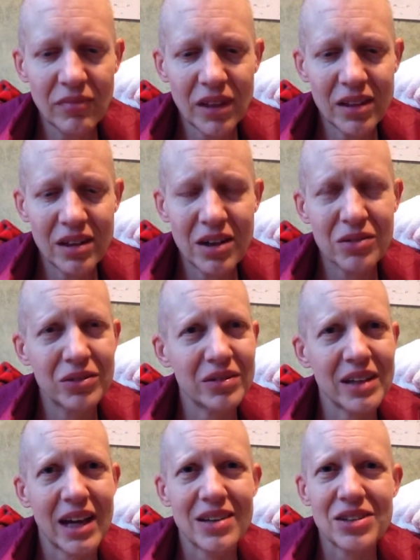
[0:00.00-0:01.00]
you know,
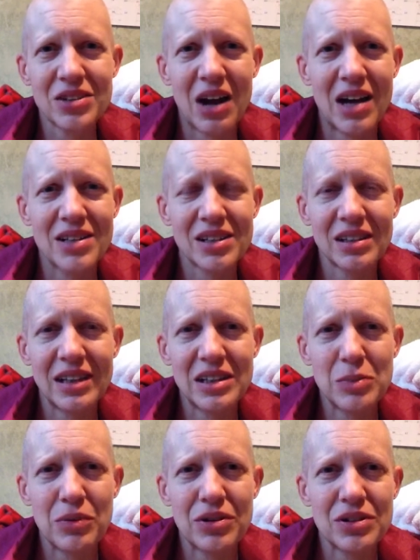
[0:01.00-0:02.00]
cancer isolates
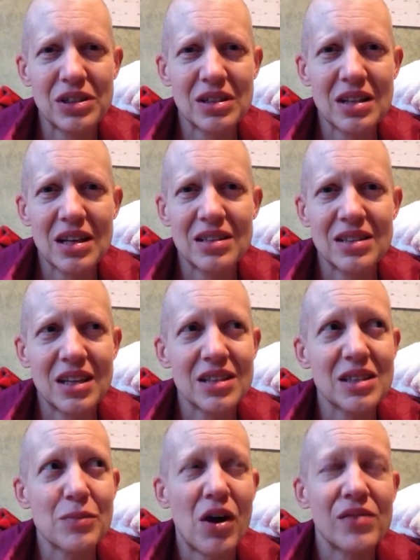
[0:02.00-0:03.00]
a person and sends
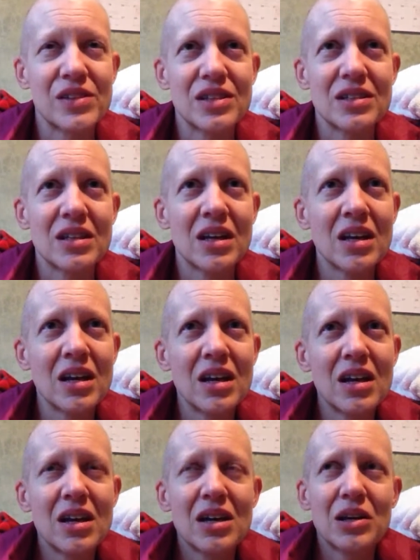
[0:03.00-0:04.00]
them on this
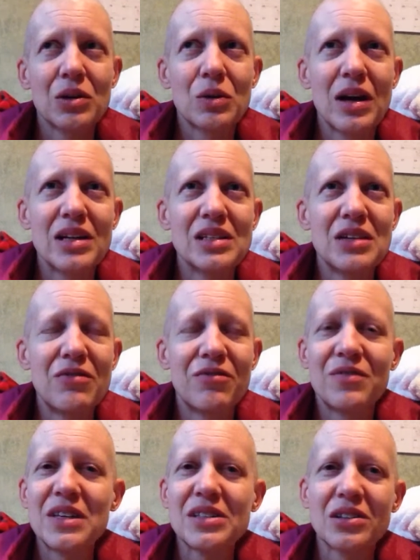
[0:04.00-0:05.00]
crazy
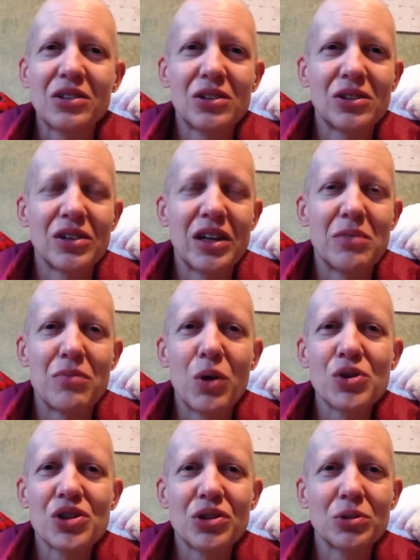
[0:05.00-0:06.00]
physical and
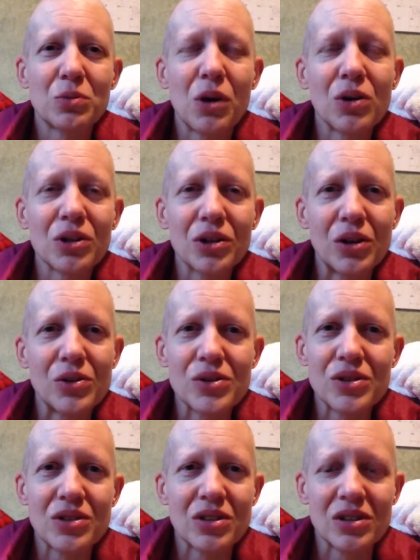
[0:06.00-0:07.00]
emotional roller
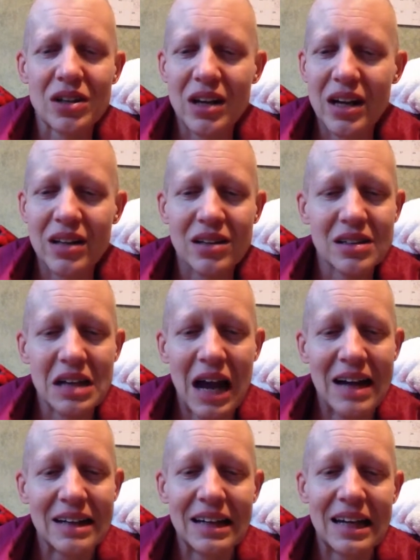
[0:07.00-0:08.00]
coaster, and
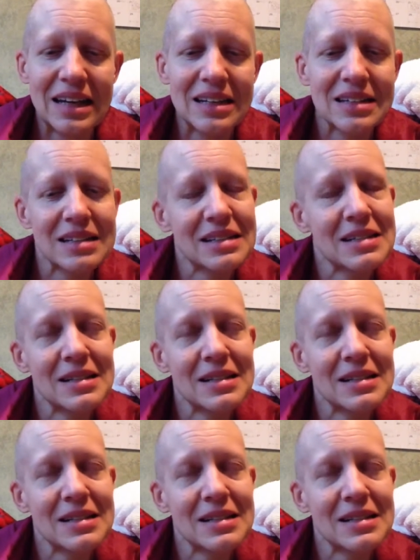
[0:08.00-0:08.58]
I can't